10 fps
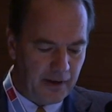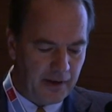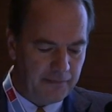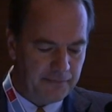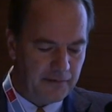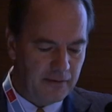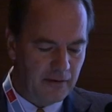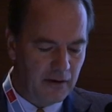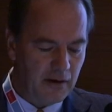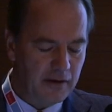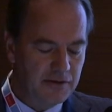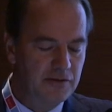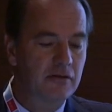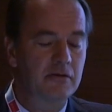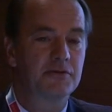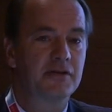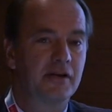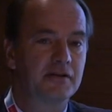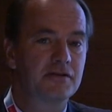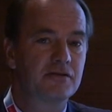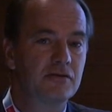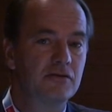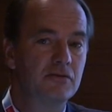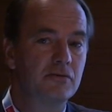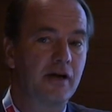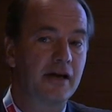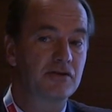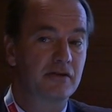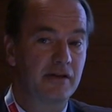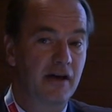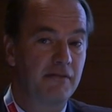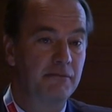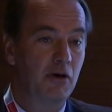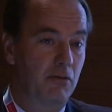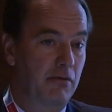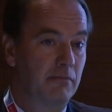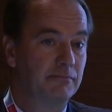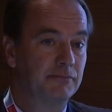have the lucky circumstance to actually have both.